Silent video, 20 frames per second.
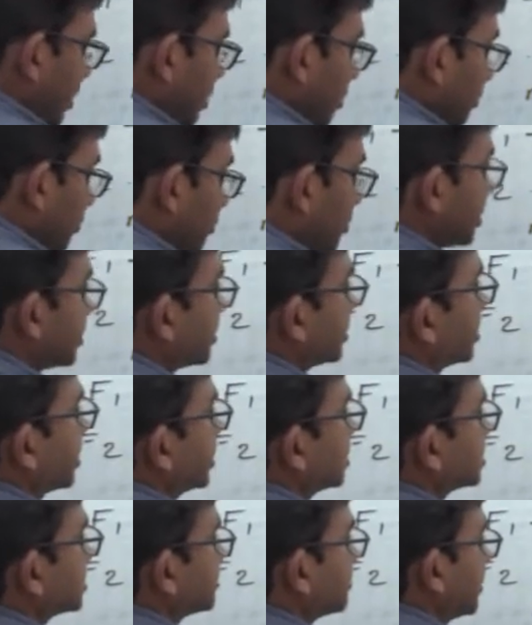with
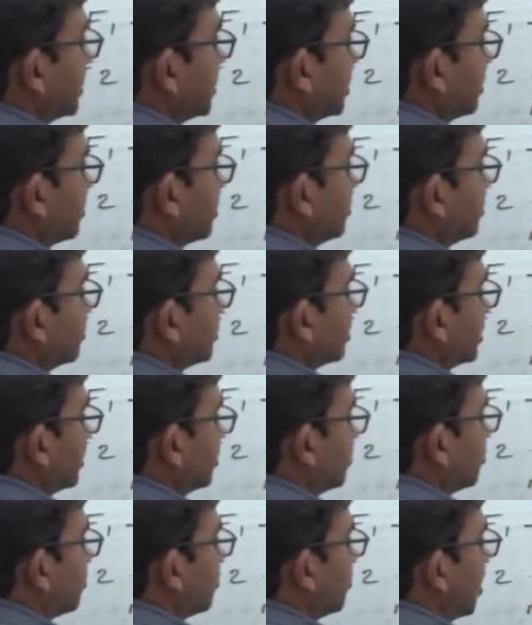respect to
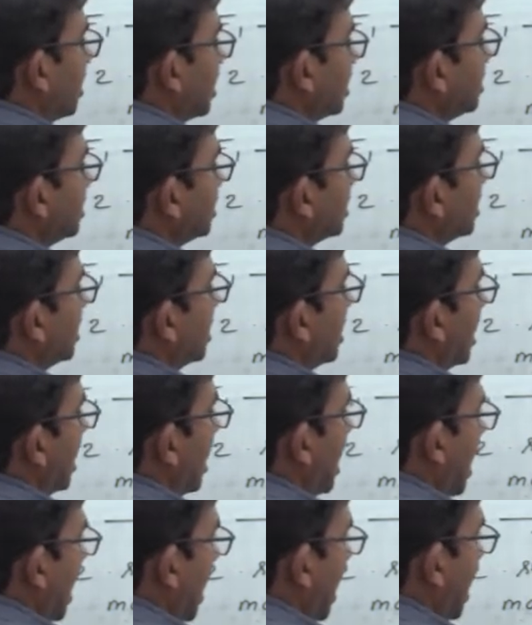Q1
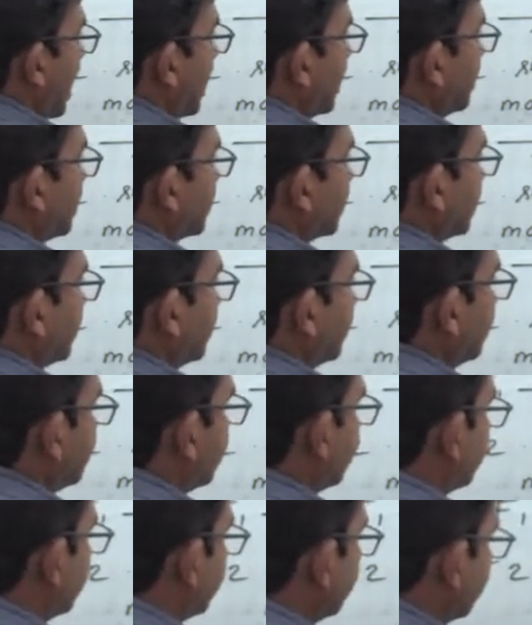and
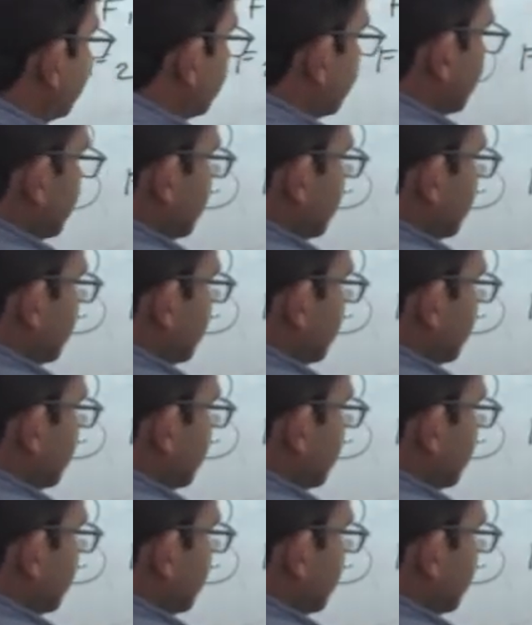Q2.